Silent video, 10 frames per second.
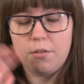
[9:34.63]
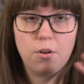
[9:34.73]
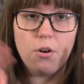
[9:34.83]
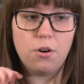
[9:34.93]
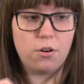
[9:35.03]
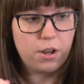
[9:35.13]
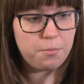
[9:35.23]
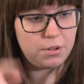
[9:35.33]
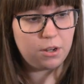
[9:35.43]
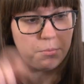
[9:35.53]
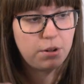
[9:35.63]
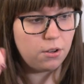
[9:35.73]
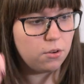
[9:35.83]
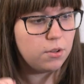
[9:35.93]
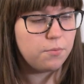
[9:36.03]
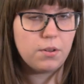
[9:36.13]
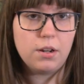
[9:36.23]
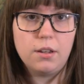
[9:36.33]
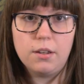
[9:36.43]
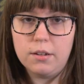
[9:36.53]
or comment down below
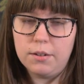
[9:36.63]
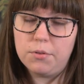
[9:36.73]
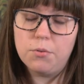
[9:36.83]
if